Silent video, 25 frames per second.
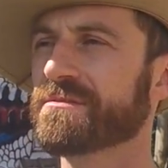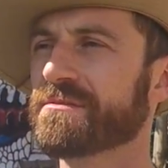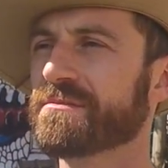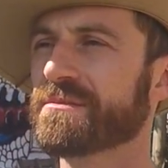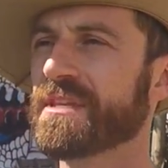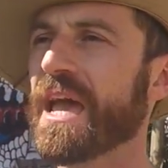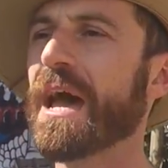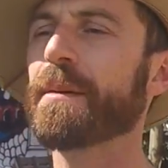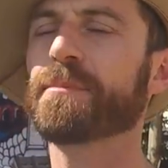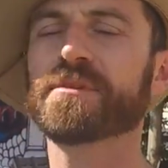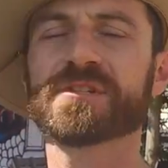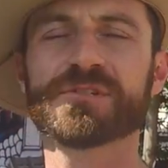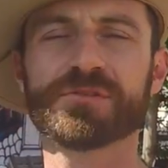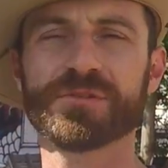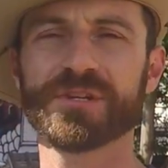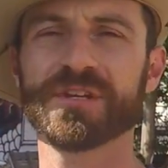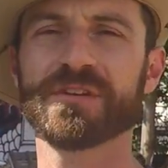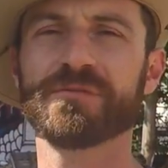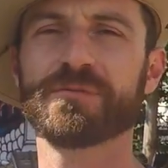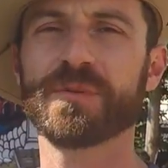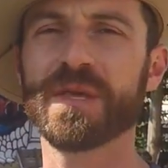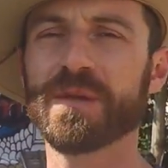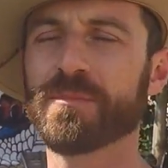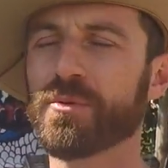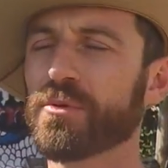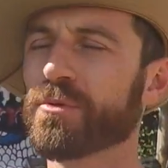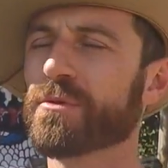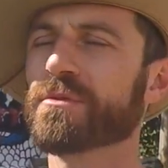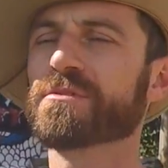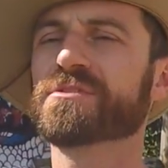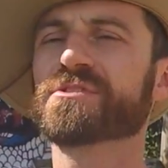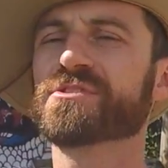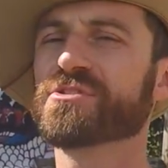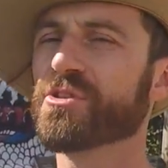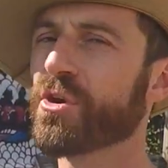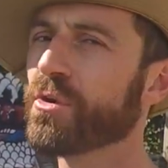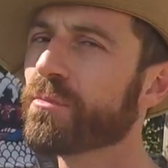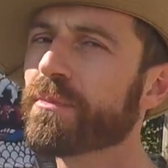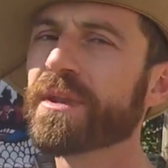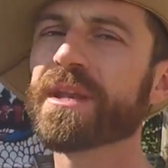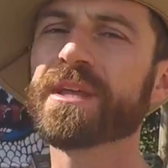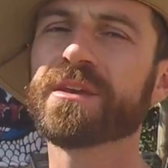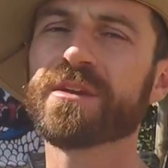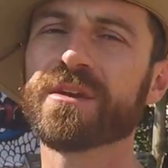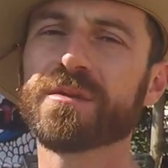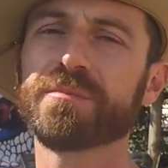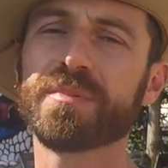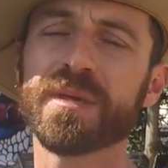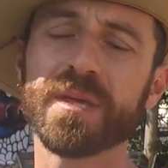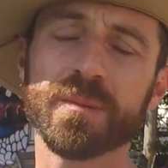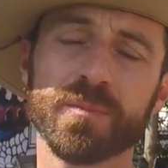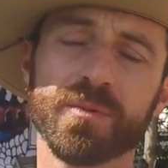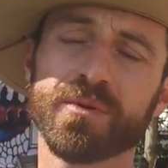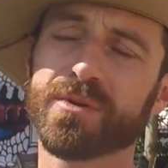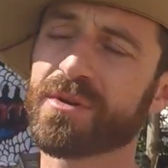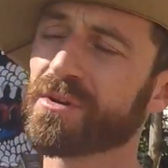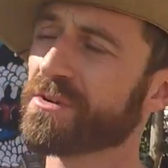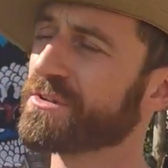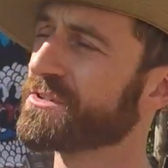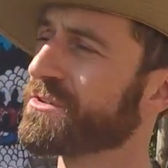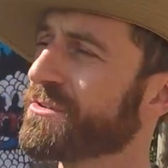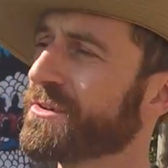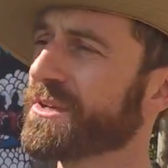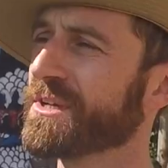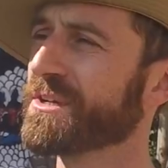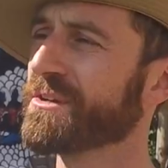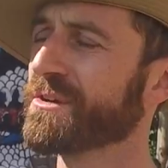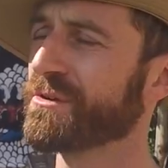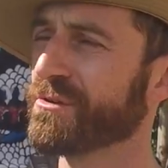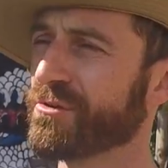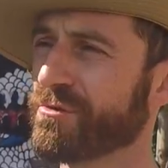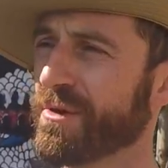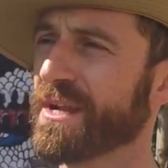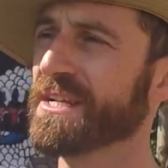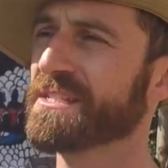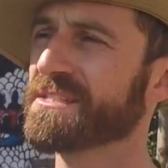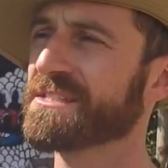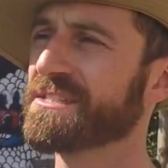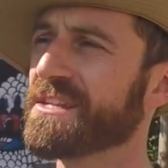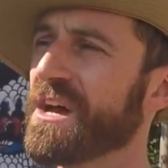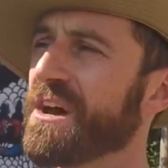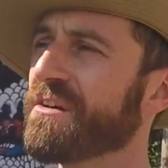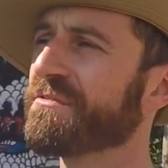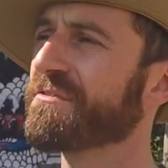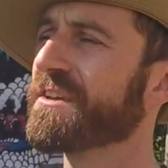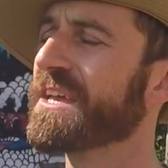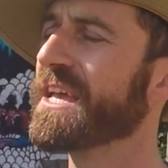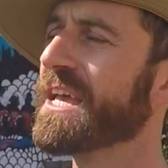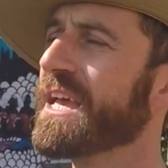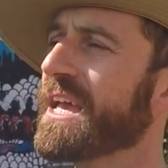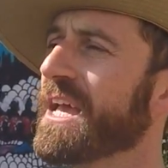tapestry of people, and there's so many good people here doing great stuff.